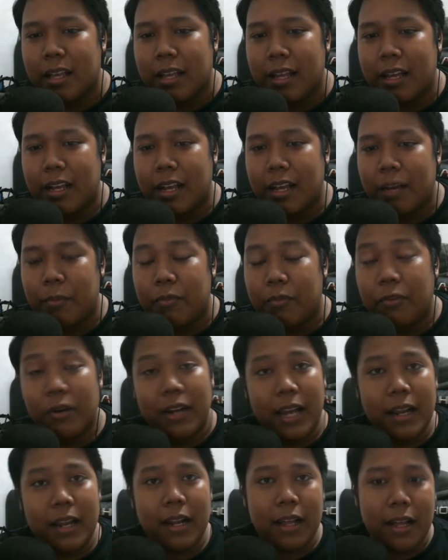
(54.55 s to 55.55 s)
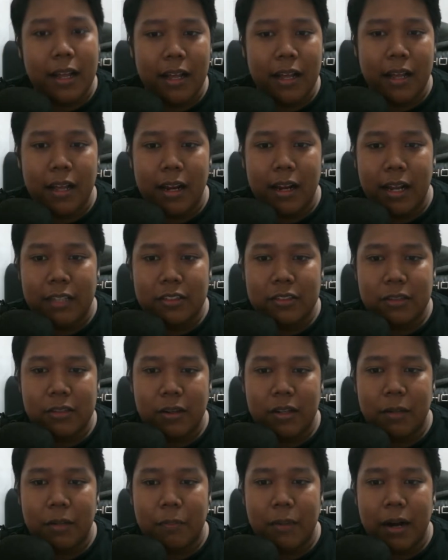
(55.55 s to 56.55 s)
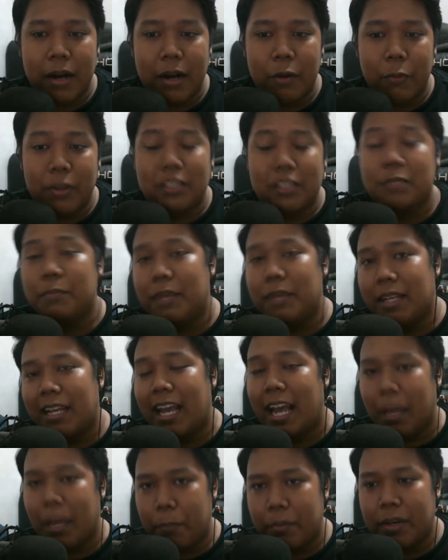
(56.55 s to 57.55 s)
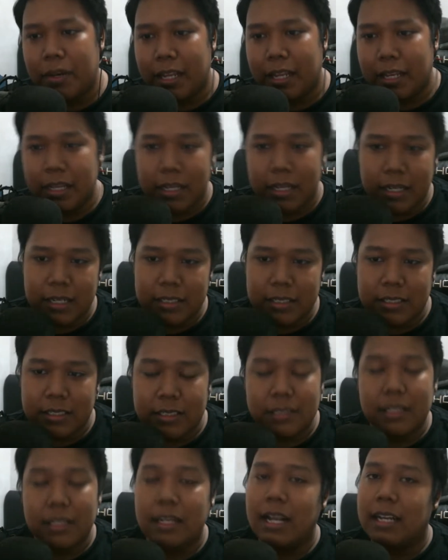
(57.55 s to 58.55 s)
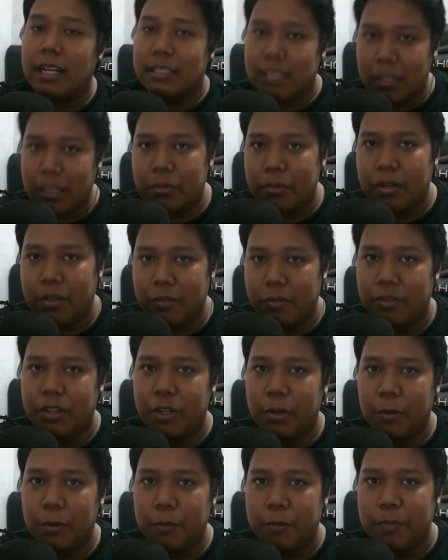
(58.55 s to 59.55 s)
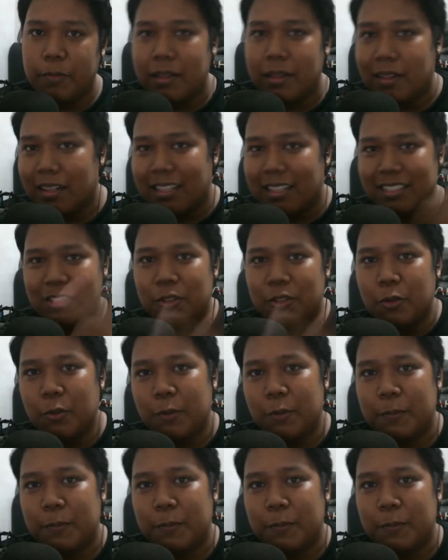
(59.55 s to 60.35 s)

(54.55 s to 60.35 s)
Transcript: Uh, before that, let's talk about what's been happening since the last upgrade video. Let's go.